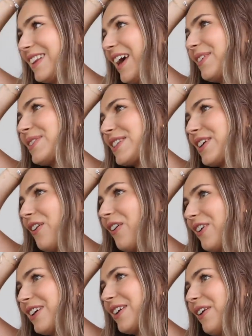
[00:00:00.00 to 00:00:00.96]
That was a
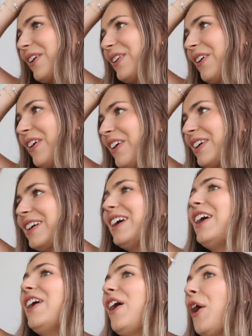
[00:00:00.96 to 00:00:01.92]
hot, hot, hot,
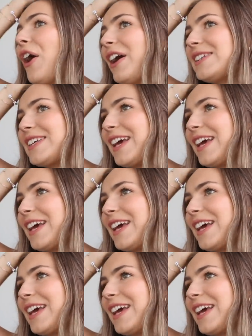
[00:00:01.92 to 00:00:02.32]
hot